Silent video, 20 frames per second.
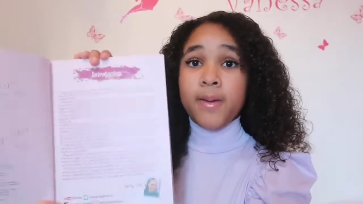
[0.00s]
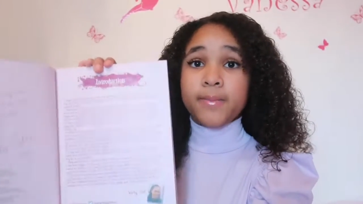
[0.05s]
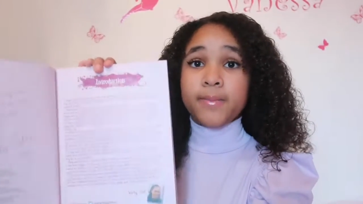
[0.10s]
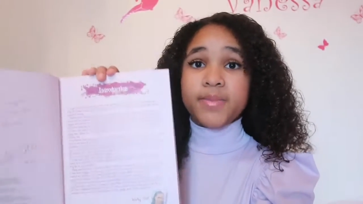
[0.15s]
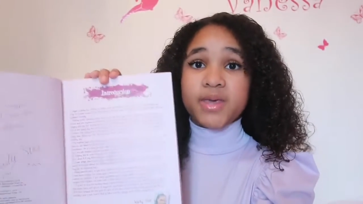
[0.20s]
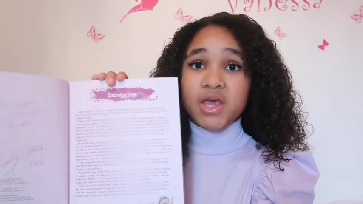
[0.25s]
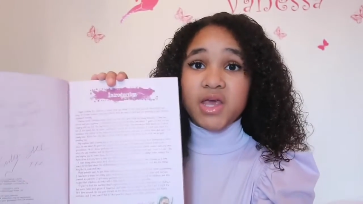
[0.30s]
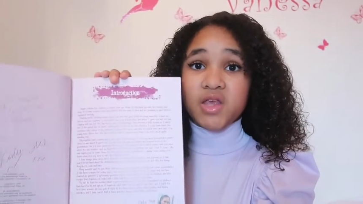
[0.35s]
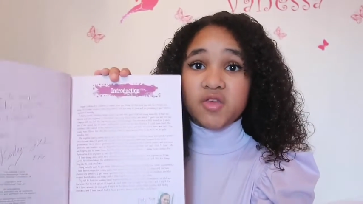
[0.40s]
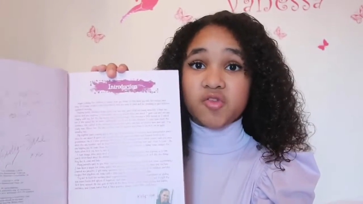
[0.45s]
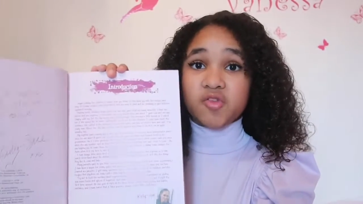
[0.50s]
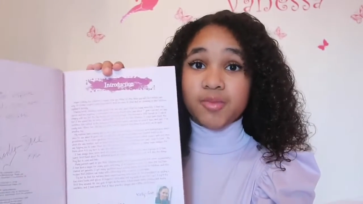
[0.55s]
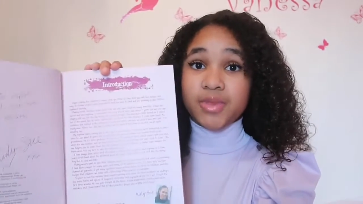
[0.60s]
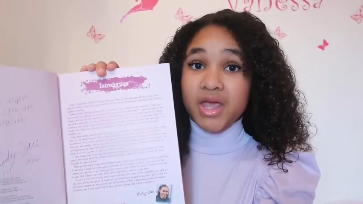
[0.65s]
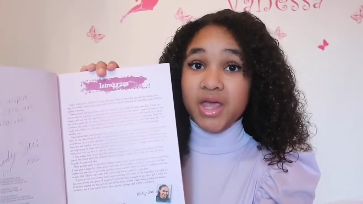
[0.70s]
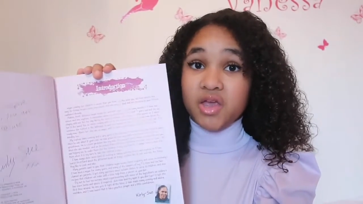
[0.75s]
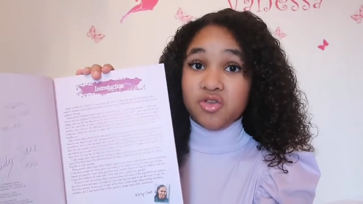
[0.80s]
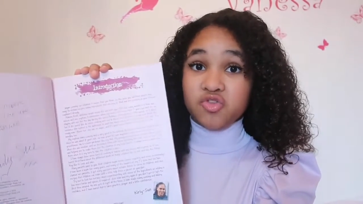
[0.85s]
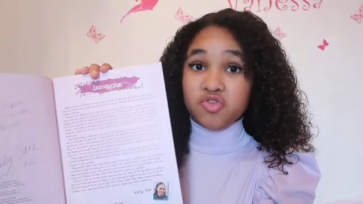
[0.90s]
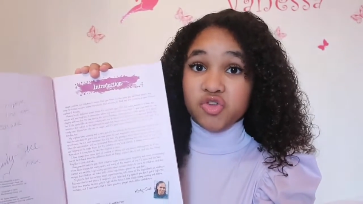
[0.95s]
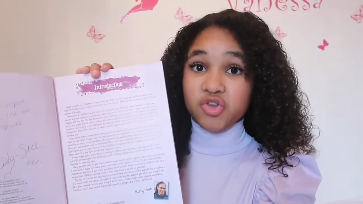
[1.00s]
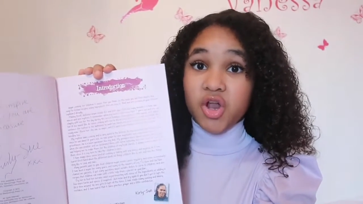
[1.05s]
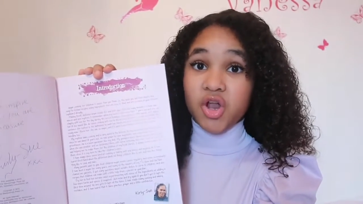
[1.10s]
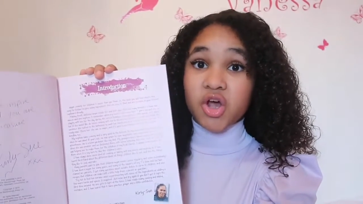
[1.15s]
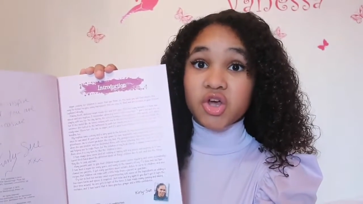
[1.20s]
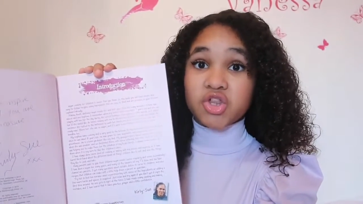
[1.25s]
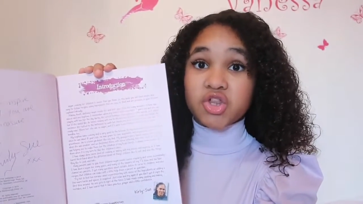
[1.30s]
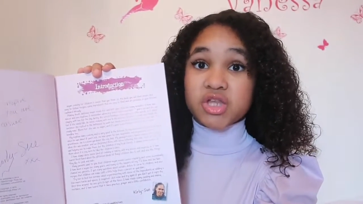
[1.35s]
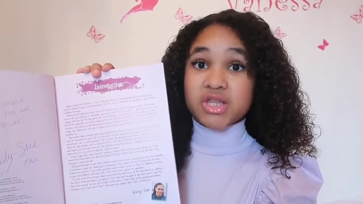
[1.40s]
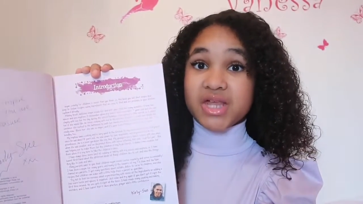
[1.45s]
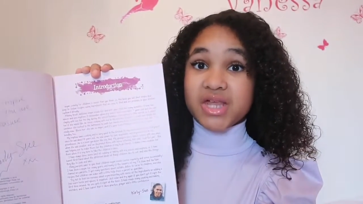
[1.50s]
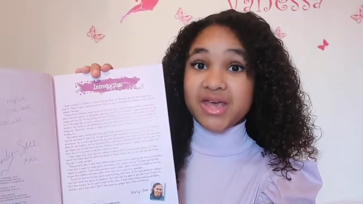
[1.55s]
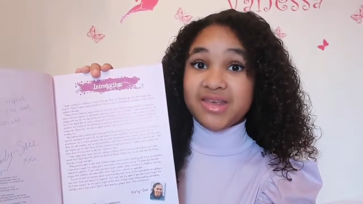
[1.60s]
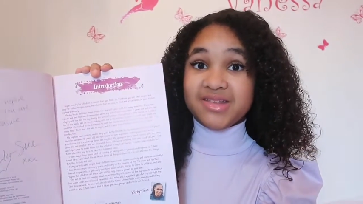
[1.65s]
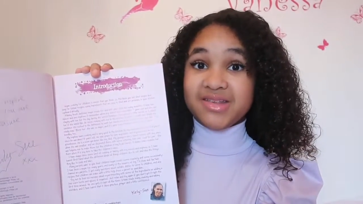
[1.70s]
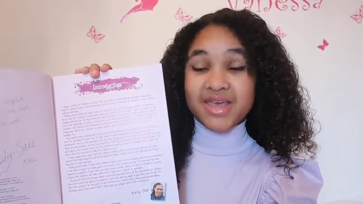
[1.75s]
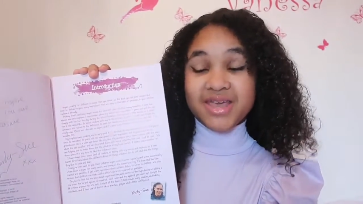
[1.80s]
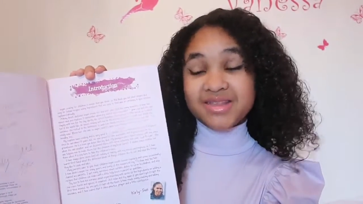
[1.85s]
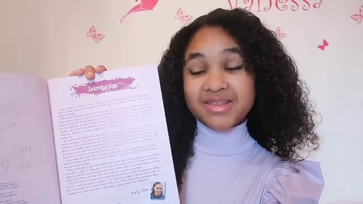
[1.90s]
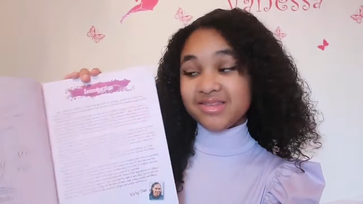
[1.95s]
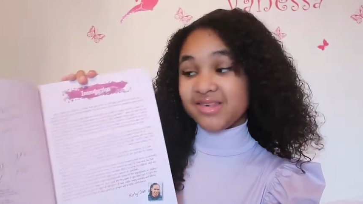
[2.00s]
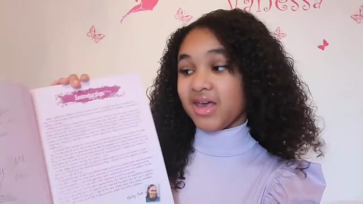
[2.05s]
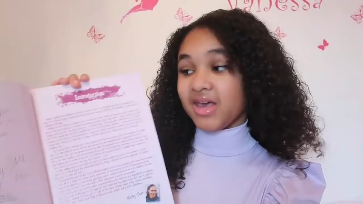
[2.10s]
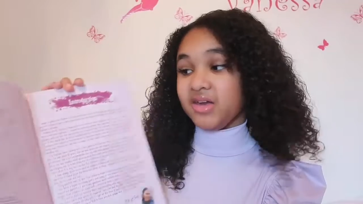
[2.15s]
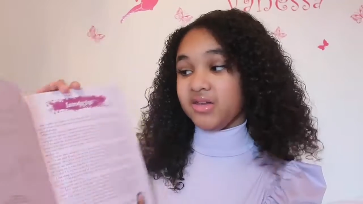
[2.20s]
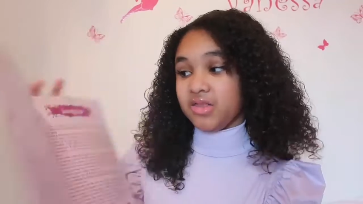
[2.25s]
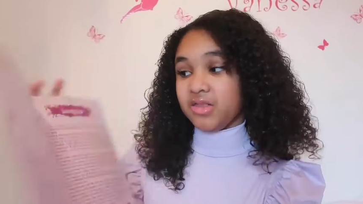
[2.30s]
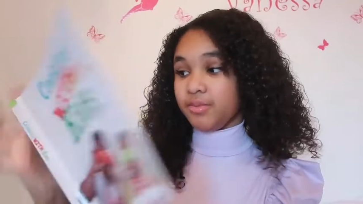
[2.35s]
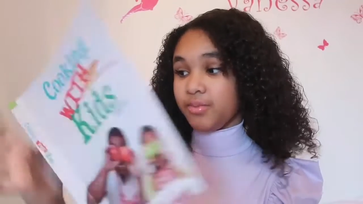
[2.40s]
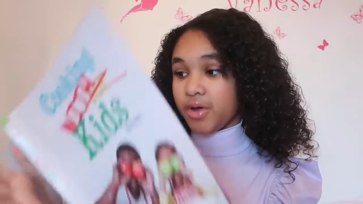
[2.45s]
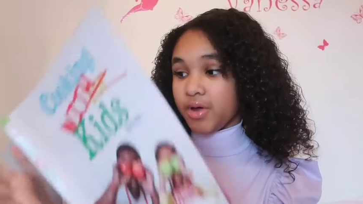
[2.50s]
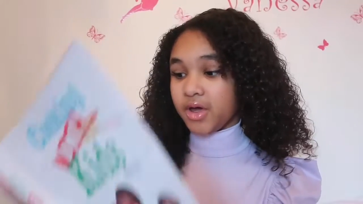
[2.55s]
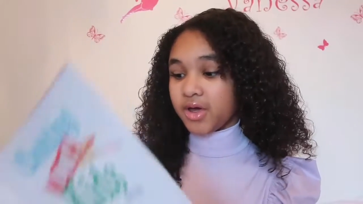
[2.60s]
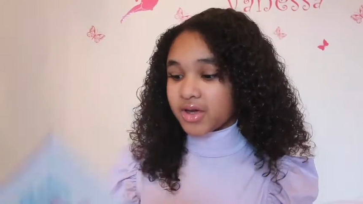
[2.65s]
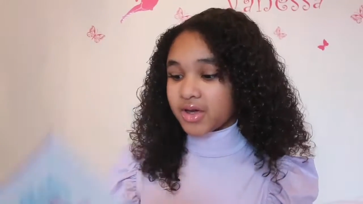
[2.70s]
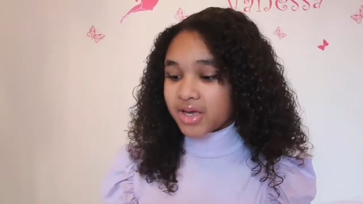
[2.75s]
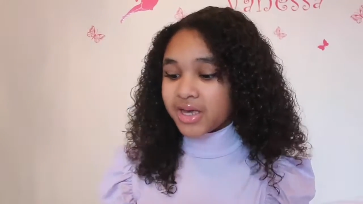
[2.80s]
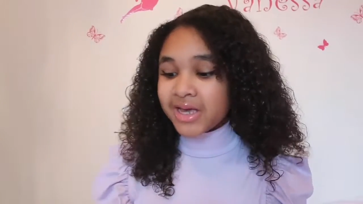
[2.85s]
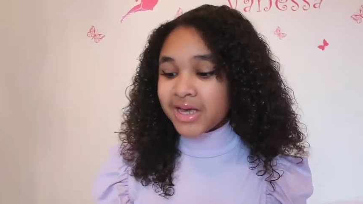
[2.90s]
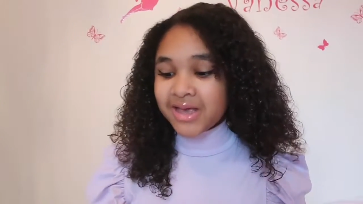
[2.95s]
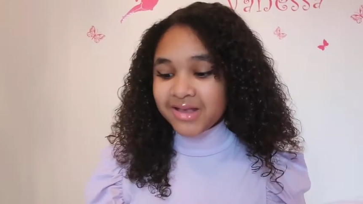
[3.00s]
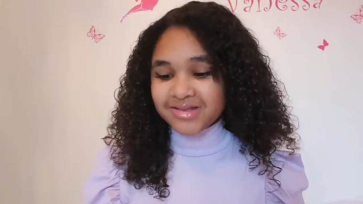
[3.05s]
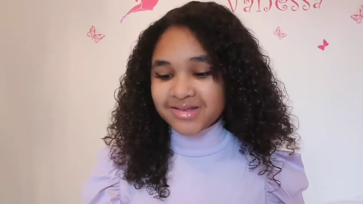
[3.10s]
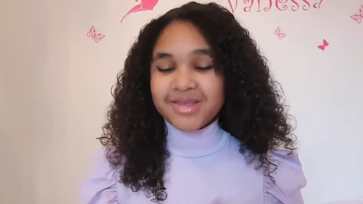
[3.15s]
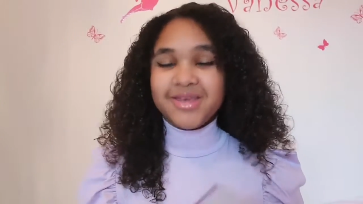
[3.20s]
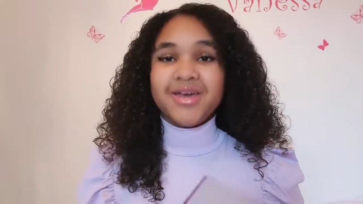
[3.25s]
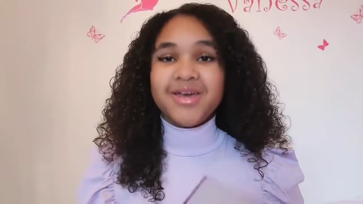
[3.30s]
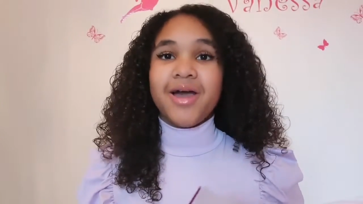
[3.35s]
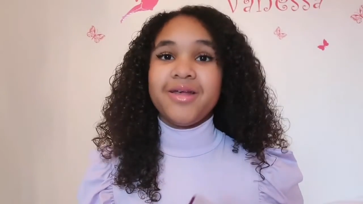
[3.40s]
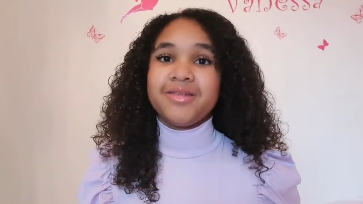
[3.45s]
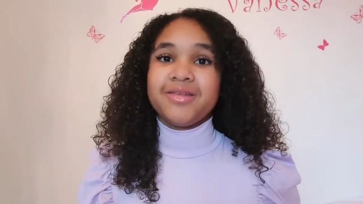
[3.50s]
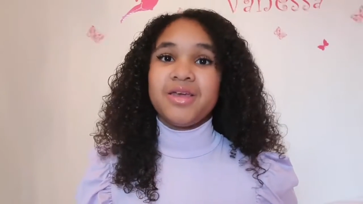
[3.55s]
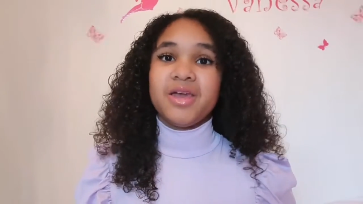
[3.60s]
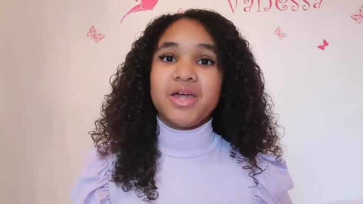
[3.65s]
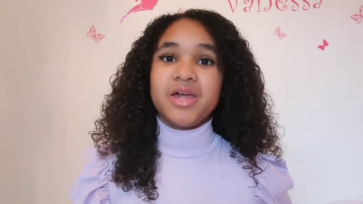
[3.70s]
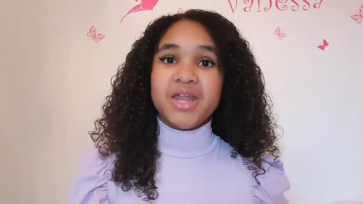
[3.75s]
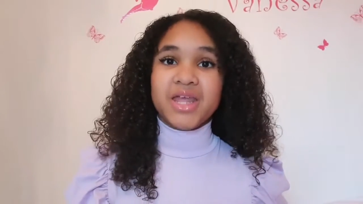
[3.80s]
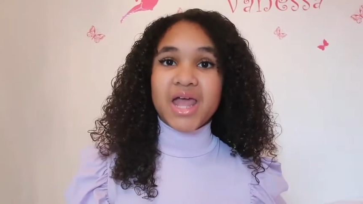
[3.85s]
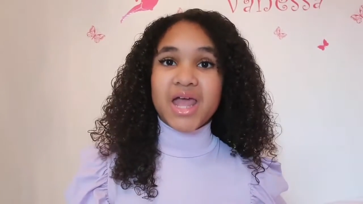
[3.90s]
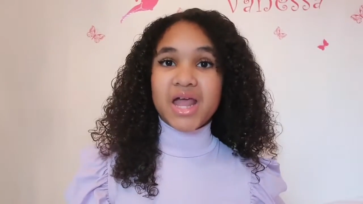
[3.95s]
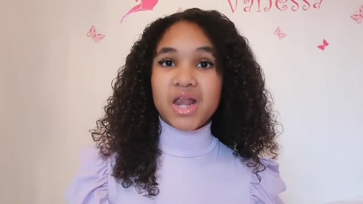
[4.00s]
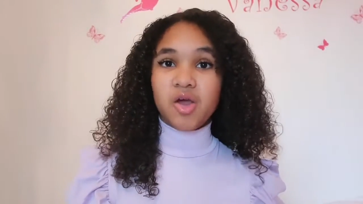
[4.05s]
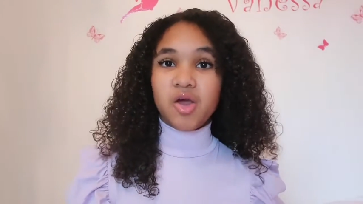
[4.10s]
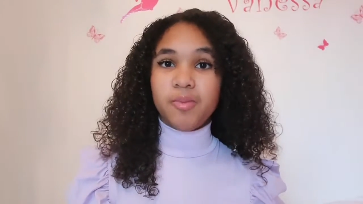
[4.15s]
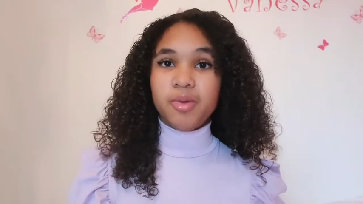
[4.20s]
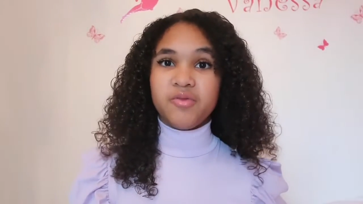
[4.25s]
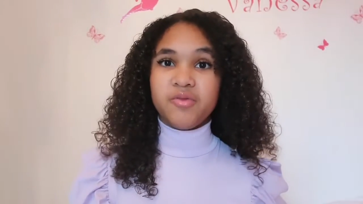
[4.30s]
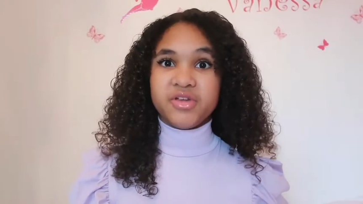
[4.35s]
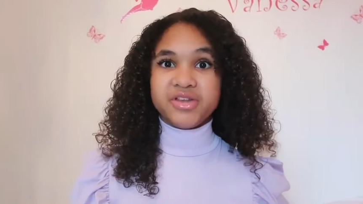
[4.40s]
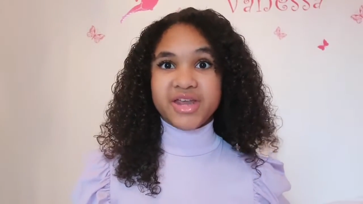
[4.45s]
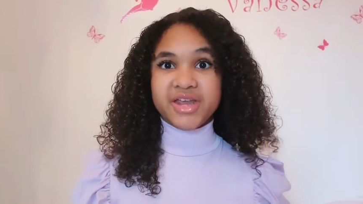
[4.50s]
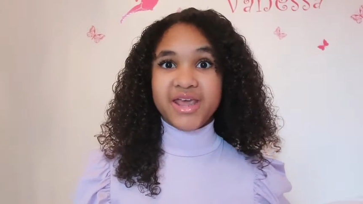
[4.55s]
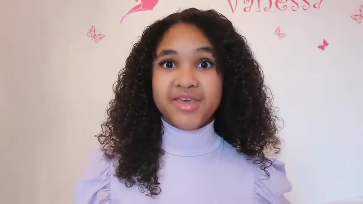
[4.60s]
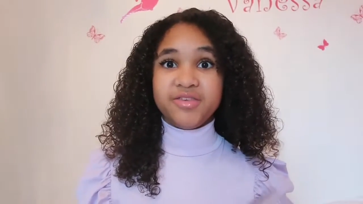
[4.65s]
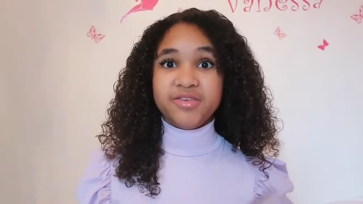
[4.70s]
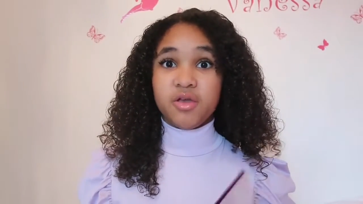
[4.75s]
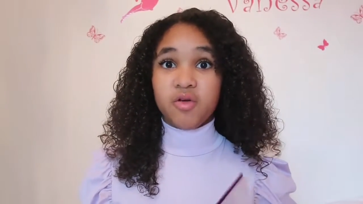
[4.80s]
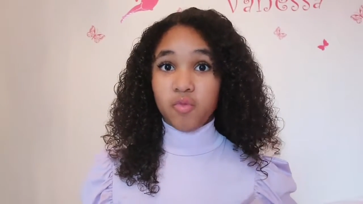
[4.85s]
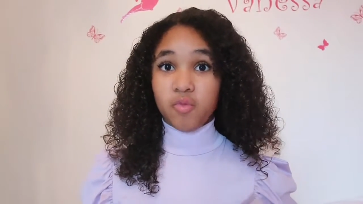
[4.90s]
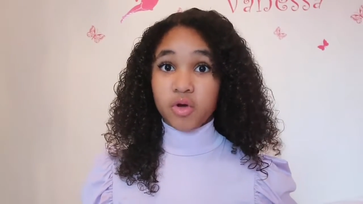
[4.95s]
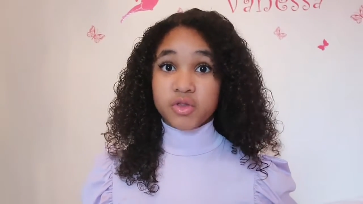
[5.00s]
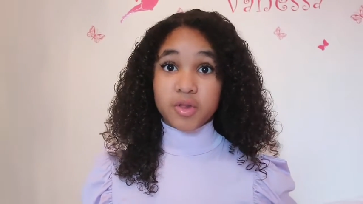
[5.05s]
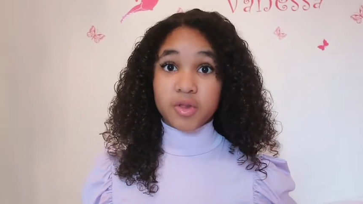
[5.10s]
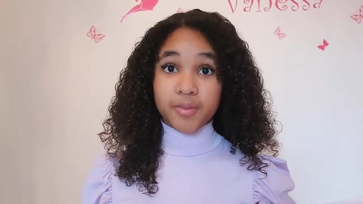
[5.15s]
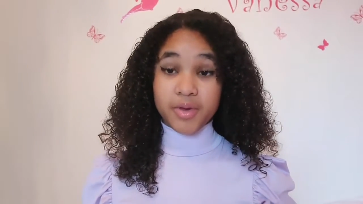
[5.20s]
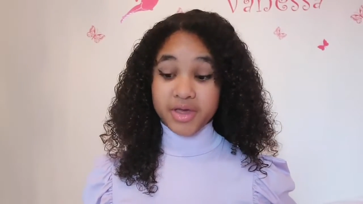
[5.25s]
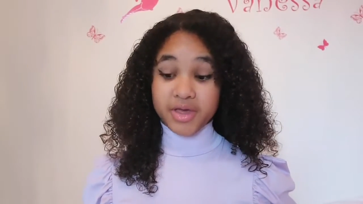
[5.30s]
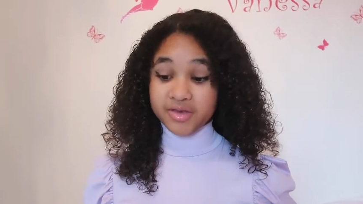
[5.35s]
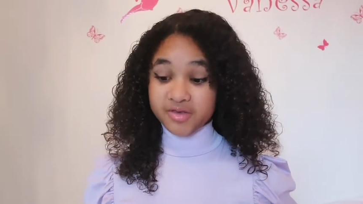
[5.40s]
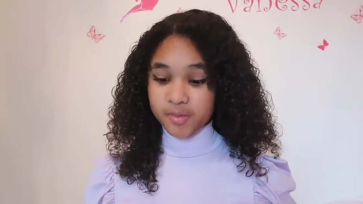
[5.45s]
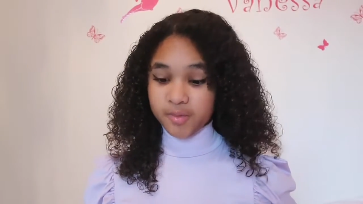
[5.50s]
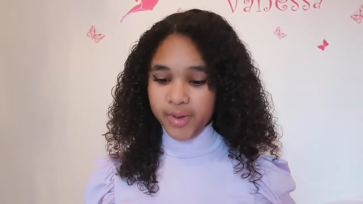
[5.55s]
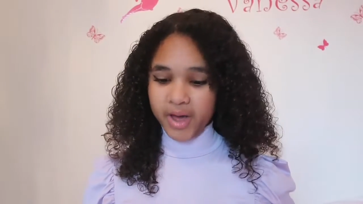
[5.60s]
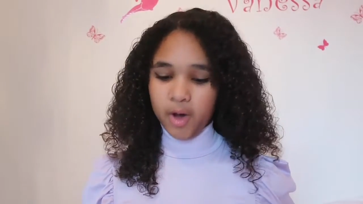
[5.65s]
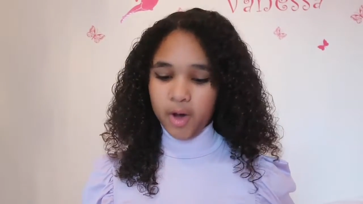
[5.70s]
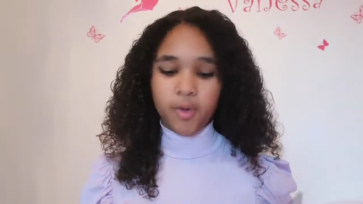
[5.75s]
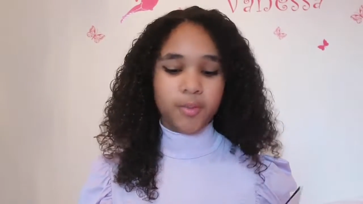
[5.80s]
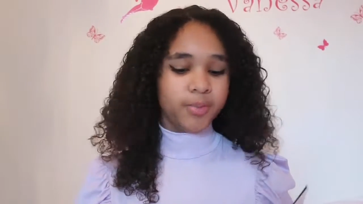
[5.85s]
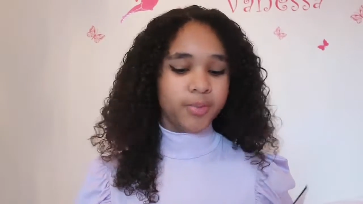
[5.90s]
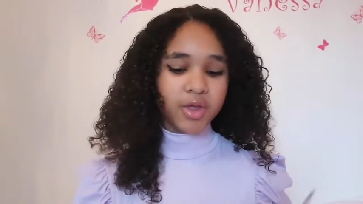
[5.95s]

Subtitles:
piece from the introduction that is inside of the book, so that you guys can kind of get a little bit of a taste of what the book is about.